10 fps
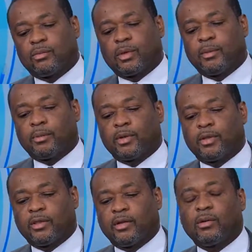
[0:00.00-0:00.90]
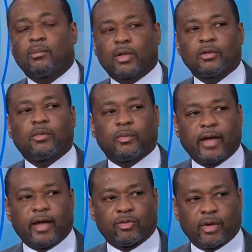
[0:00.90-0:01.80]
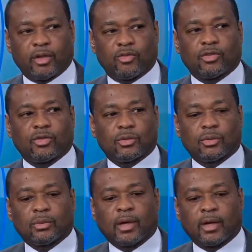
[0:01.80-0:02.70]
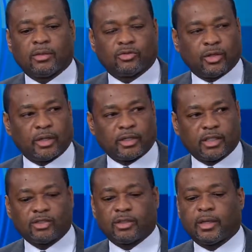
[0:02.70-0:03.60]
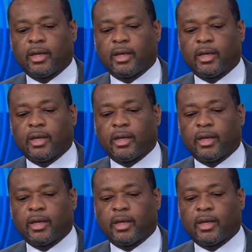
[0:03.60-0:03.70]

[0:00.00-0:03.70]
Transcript: remember that there are multiple pathways to drug addiction.